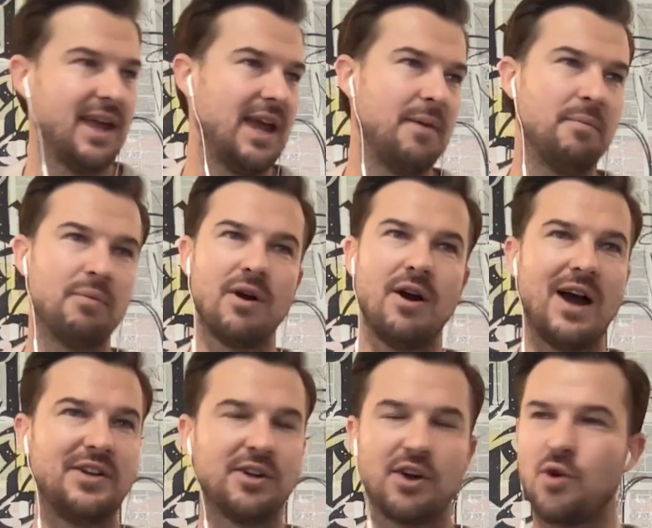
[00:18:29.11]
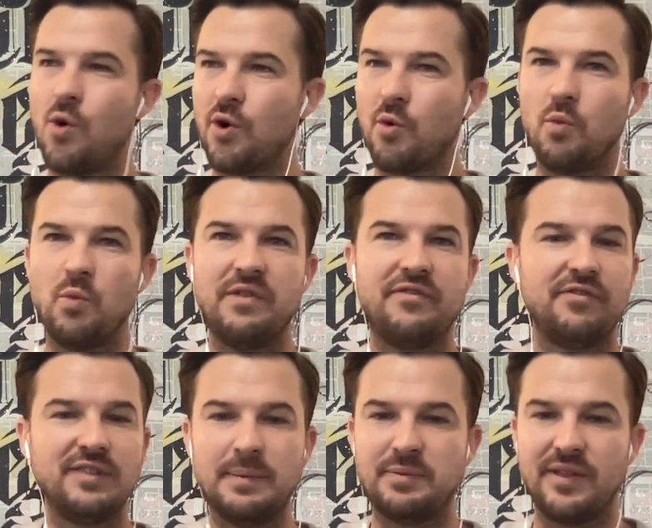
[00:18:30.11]
And bro, I took a corner, we
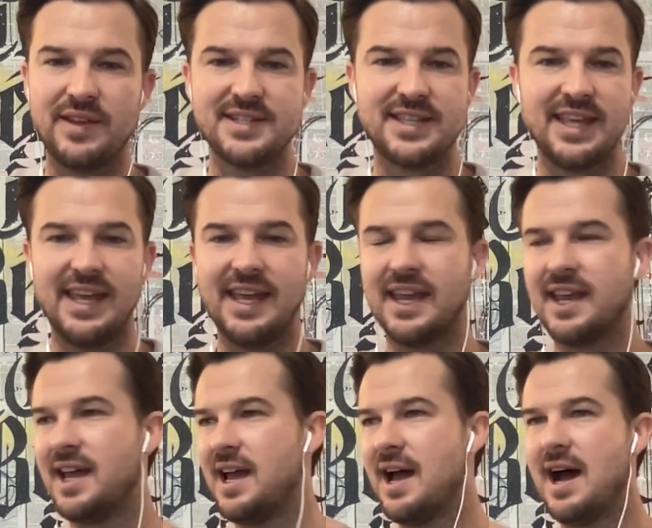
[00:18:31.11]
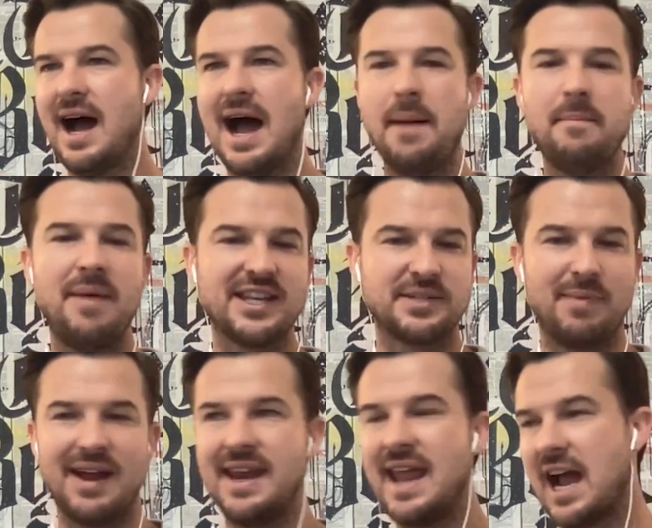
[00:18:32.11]
flipped this thing. I messed
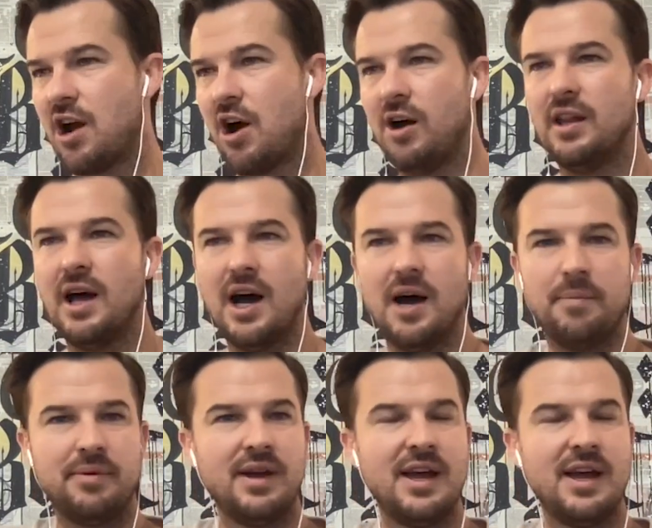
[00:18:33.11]
my neck all up.